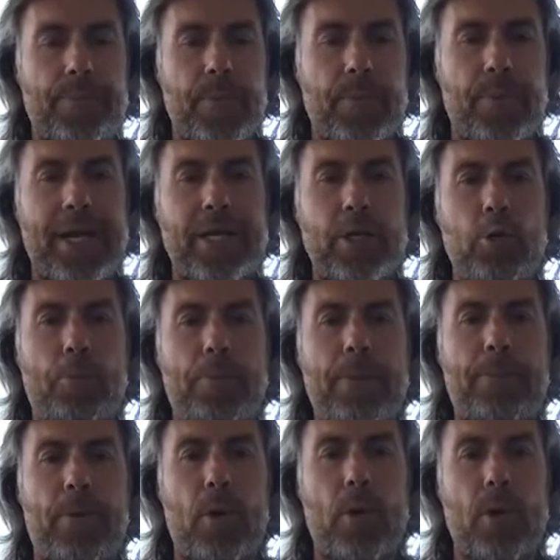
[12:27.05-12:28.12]
bring new
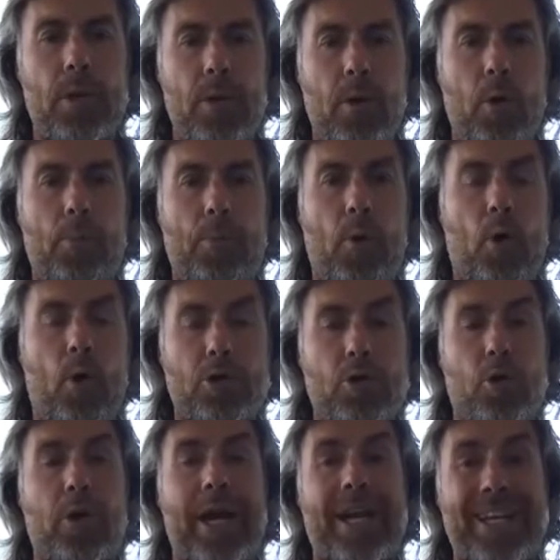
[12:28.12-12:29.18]
people on board,
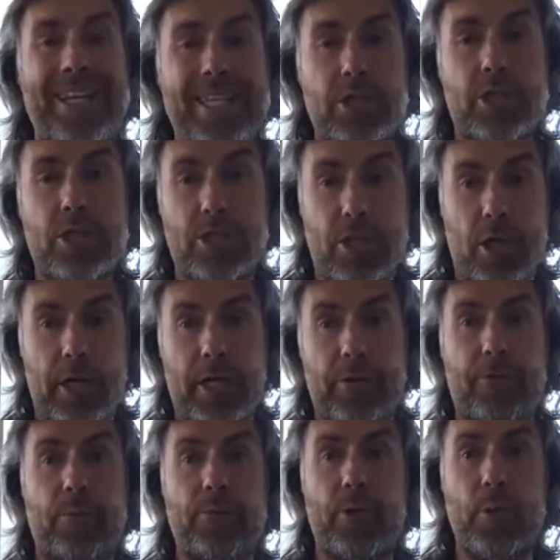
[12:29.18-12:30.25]
or at least starting
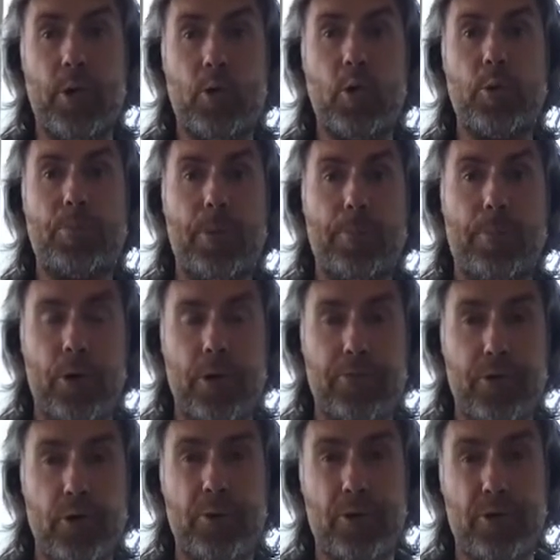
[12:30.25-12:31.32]
from the recruitment point of
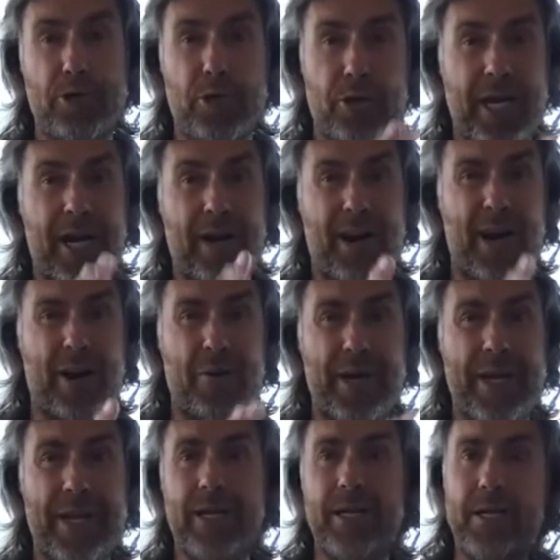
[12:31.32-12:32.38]
view, because you're now
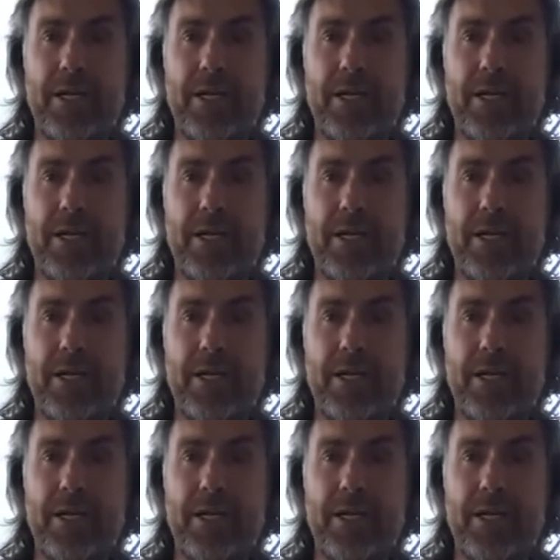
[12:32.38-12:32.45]
hiring